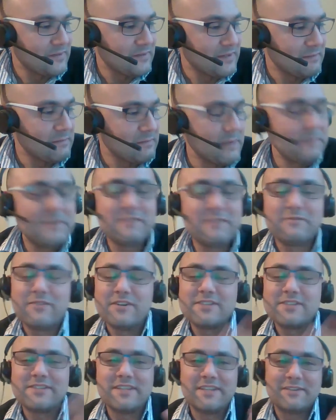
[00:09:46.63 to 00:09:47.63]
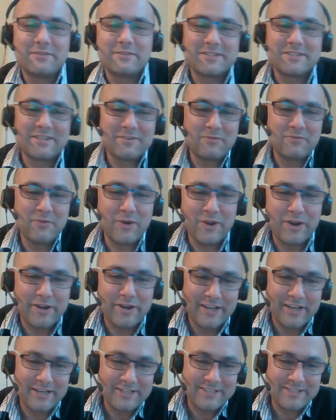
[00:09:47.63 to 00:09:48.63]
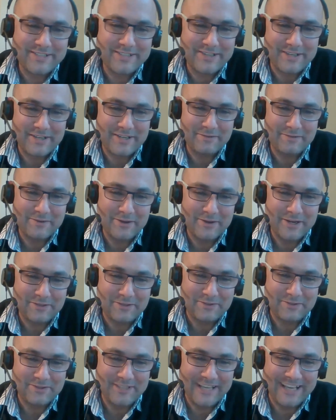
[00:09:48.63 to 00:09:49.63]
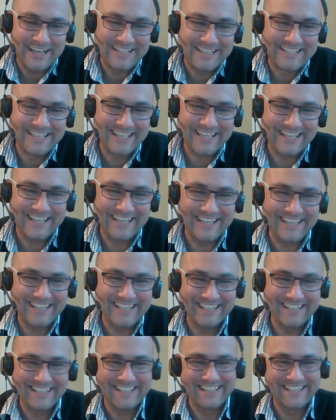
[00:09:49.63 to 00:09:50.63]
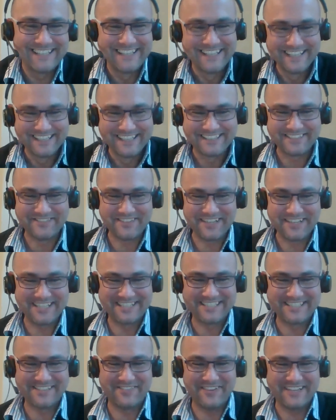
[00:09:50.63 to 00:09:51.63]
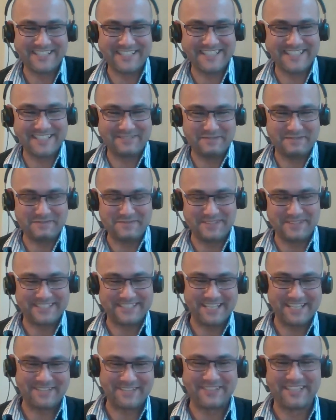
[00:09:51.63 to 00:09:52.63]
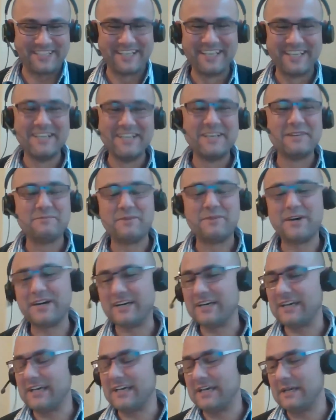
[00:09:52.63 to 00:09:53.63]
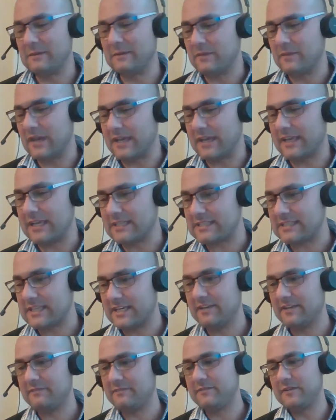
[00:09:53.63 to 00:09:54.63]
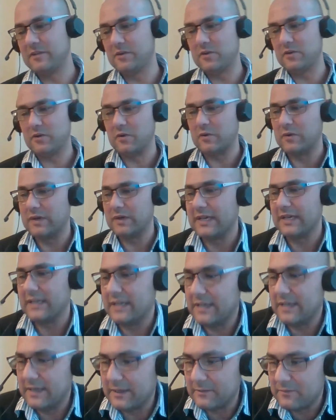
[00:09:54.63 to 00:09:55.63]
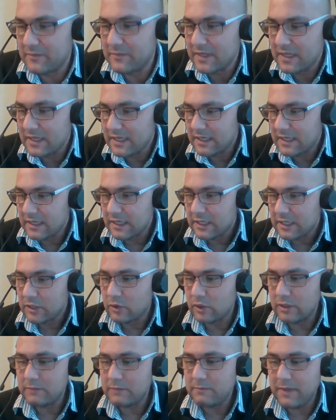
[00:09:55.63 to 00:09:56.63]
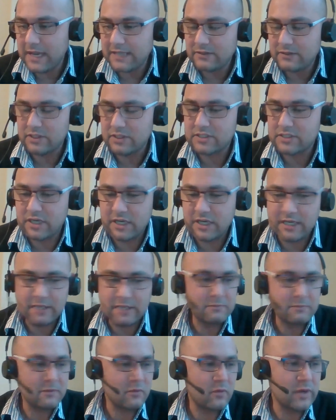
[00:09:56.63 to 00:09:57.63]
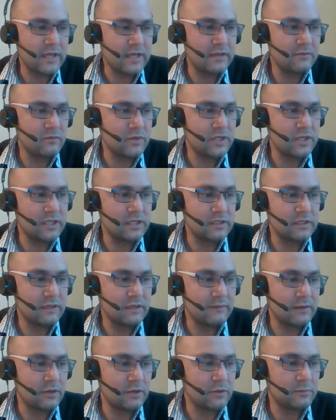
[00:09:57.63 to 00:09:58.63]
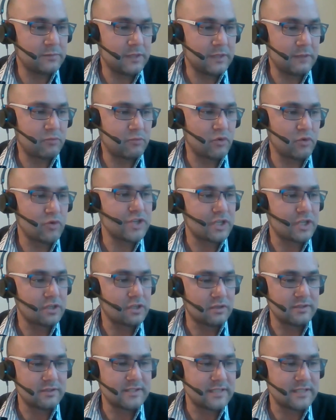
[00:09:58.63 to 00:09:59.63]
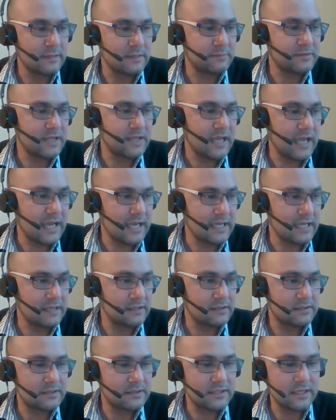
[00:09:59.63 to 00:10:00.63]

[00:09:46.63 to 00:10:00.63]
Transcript: maybe the first thing is, why on earth kind of you're gonna do that? the first thing people tell me. But I guess kind of going back to the time when we developed the project concept and